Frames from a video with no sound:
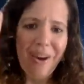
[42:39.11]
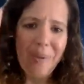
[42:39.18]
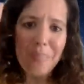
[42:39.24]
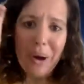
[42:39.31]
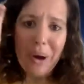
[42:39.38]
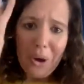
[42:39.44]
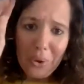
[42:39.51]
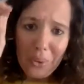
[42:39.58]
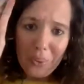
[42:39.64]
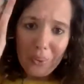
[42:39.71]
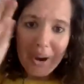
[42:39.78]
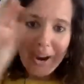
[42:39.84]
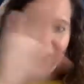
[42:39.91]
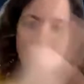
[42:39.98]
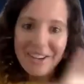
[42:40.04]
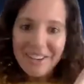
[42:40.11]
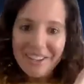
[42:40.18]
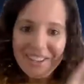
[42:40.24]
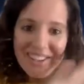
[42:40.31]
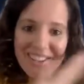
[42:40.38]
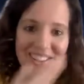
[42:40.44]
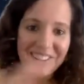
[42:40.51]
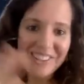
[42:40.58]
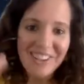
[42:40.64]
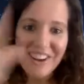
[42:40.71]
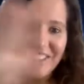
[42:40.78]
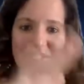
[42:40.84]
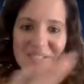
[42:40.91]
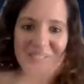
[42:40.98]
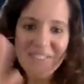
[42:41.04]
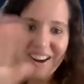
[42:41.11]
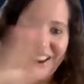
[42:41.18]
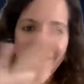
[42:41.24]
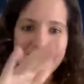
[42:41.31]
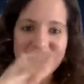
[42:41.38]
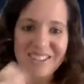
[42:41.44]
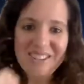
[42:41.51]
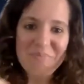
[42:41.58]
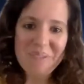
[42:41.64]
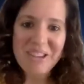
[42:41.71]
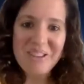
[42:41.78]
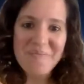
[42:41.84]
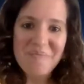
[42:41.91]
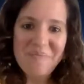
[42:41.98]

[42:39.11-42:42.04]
biohack your life around it a bit,